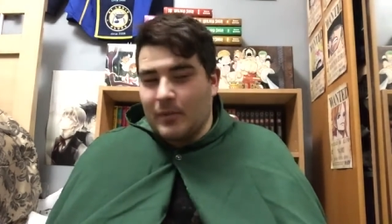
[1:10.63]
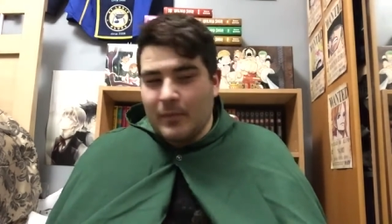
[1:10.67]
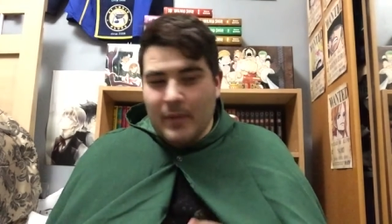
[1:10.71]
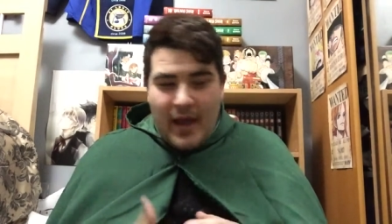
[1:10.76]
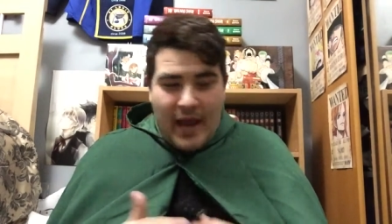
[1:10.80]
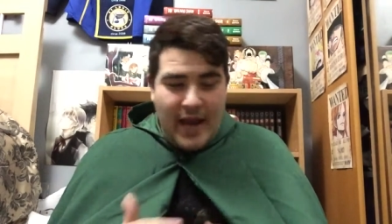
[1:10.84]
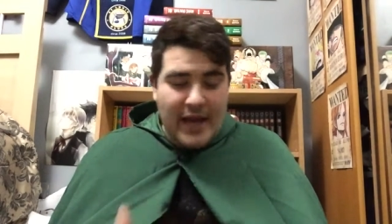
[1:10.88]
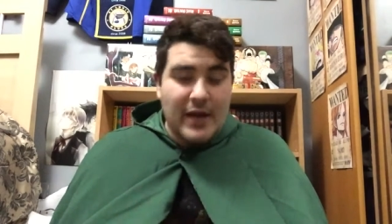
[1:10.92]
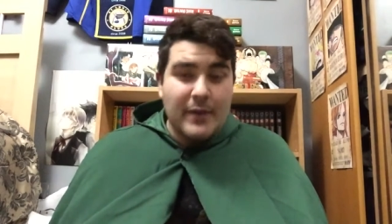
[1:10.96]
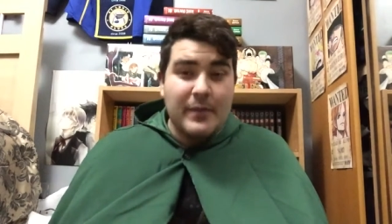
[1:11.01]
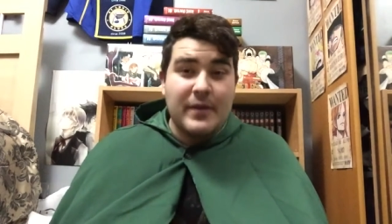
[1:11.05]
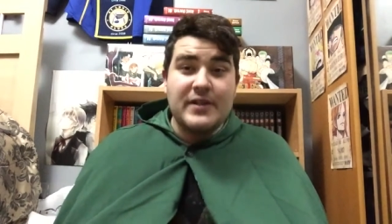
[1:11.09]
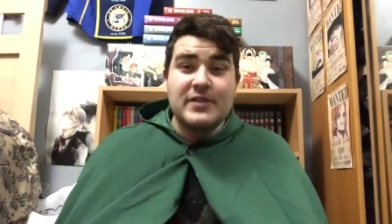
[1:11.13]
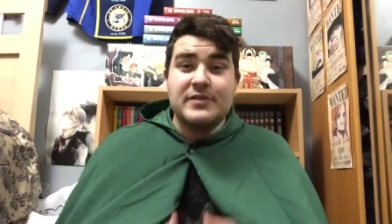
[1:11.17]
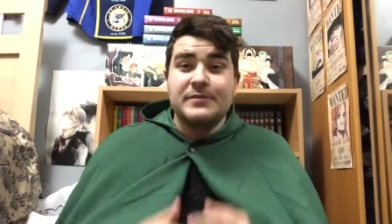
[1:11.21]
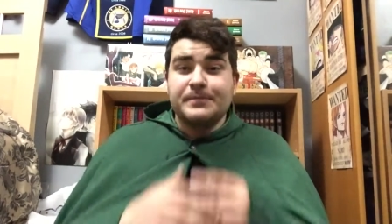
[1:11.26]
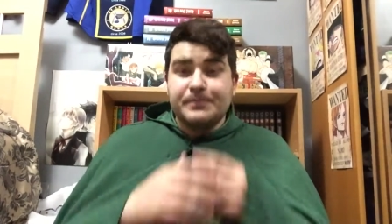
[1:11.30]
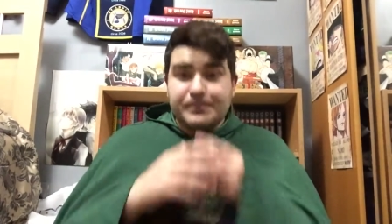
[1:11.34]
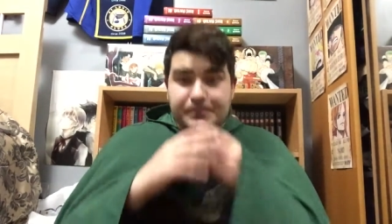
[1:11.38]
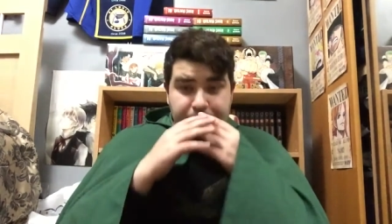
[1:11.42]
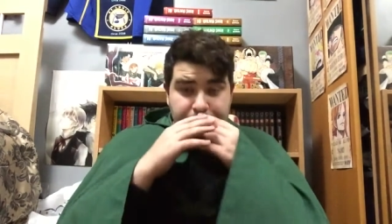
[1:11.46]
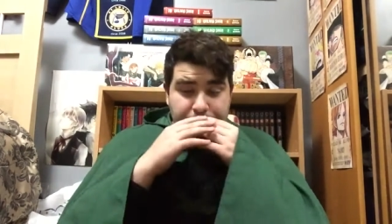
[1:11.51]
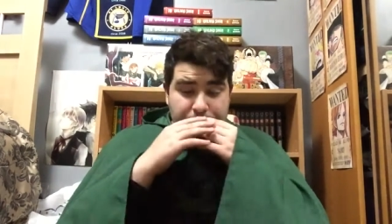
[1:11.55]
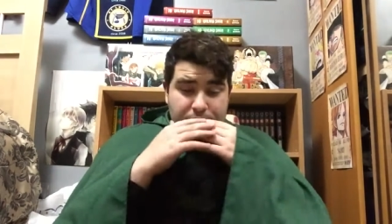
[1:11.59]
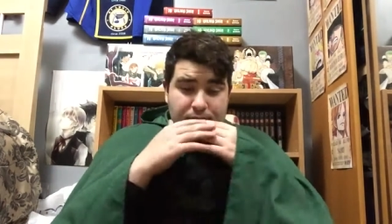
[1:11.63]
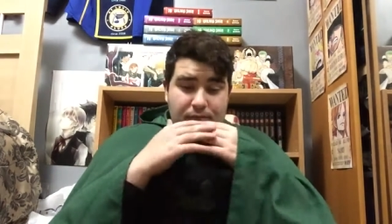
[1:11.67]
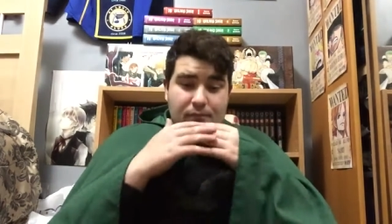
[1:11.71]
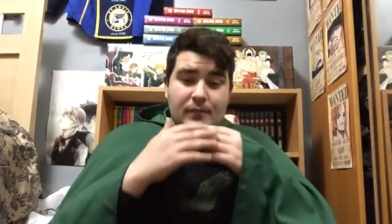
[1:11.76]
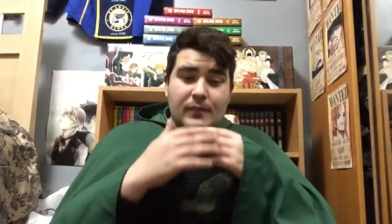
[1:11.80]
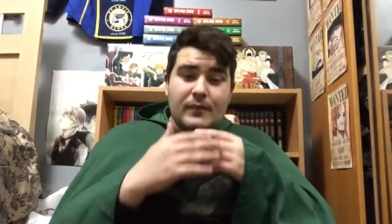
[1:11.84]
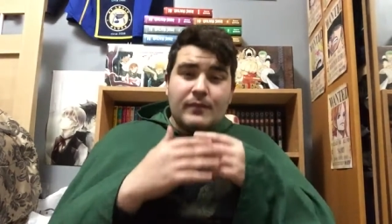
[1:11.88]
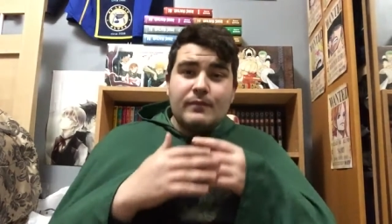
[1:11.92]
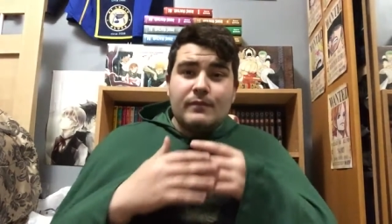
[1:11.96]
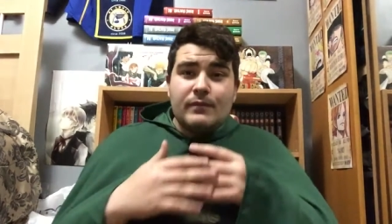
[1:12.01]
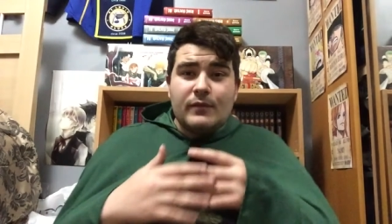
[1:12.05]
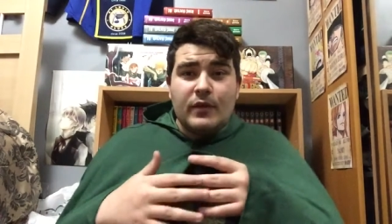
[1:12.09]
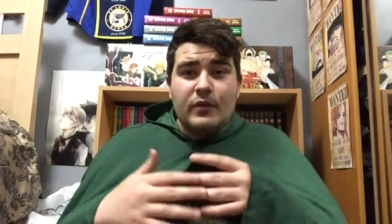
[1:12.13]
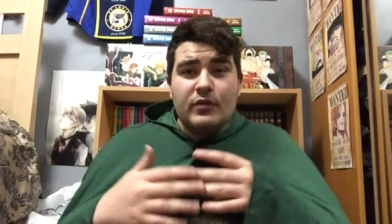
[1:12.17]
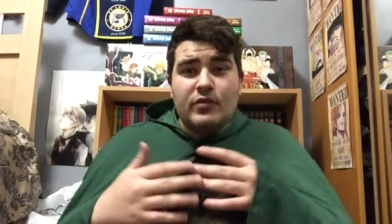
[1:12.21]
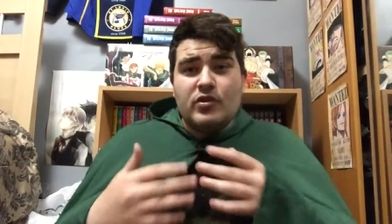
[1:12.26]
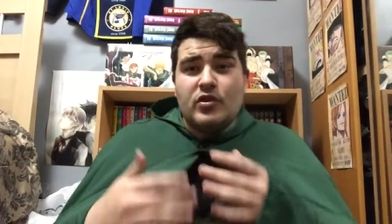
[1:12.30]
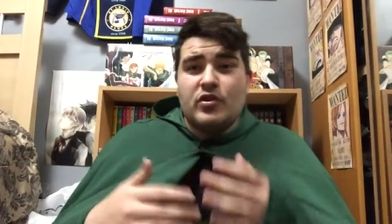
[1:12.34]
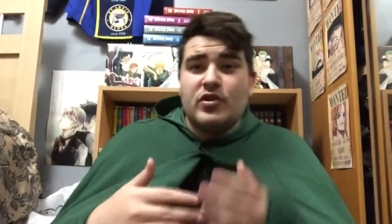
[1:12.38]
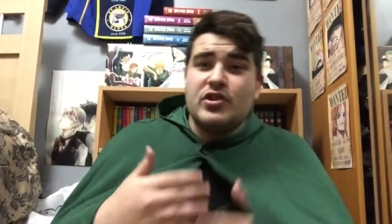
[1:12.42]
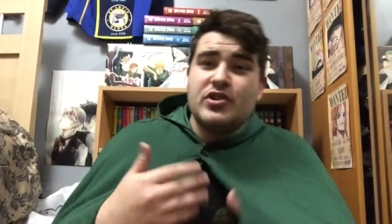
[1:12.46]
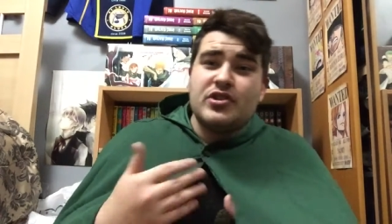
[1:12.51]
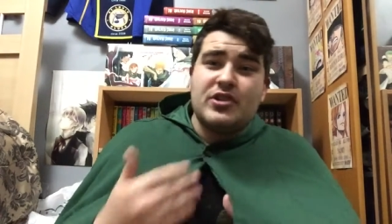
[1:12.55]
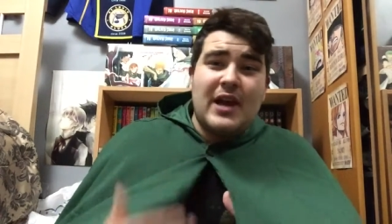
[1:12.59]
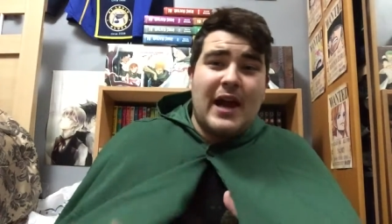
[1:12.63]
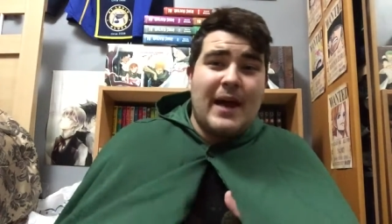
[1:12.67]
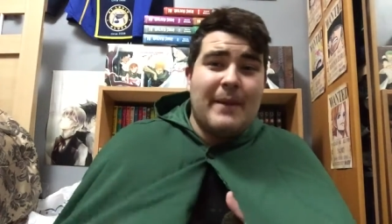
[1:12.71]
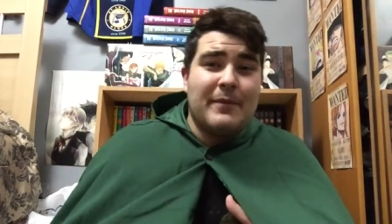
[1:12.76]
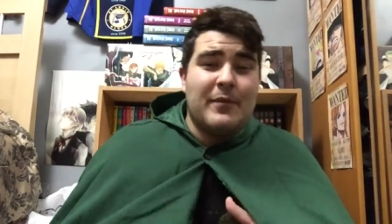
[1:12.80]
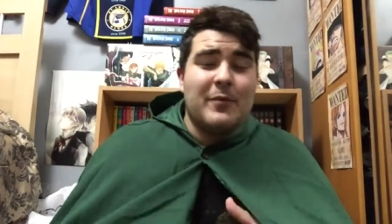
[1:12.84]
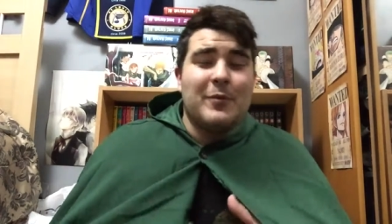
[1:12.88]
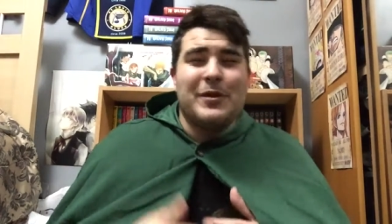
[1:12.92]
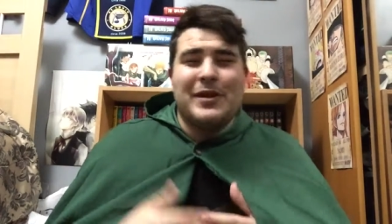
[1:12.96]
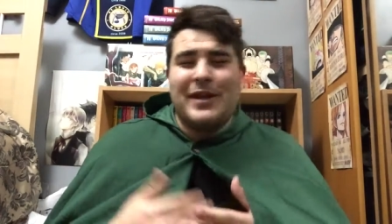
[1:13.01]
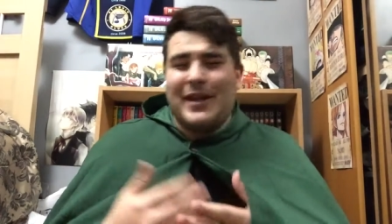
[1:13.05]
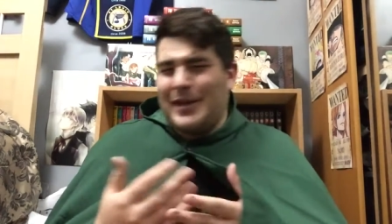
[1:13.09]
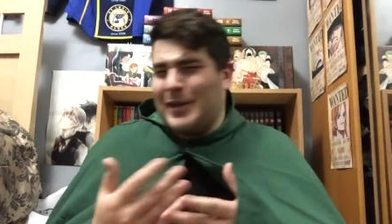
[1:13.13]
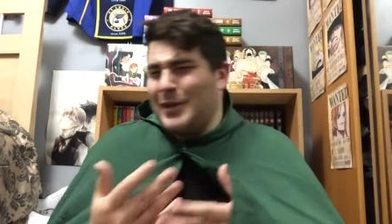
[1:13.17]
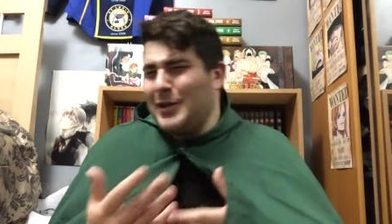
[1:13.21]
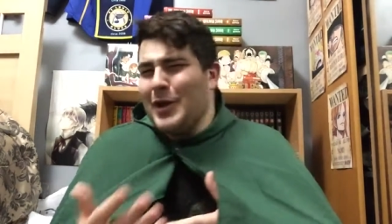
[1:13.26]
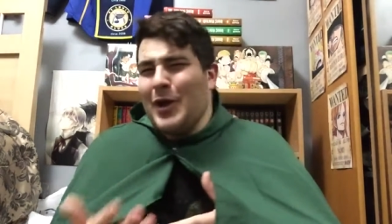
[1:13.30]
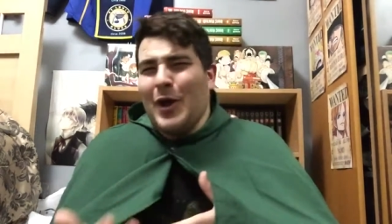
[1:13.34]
But anyways, so this chapter we get